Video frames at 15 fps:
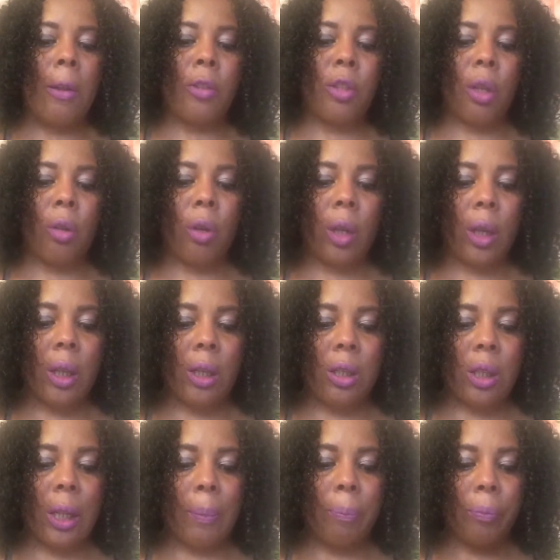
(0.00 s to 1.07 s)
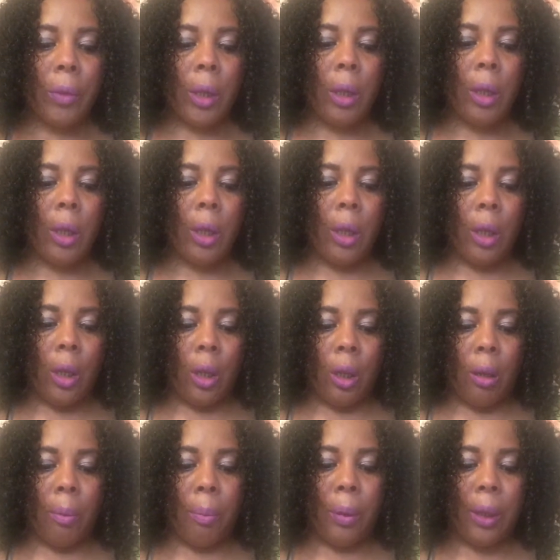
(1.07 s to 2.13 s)
So like I said,
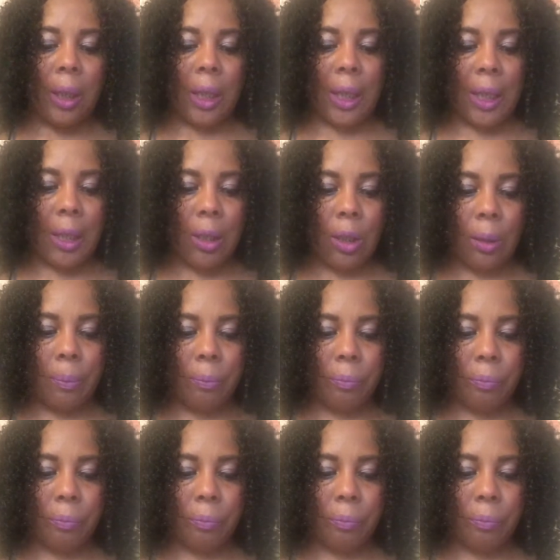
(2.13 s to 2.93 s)
please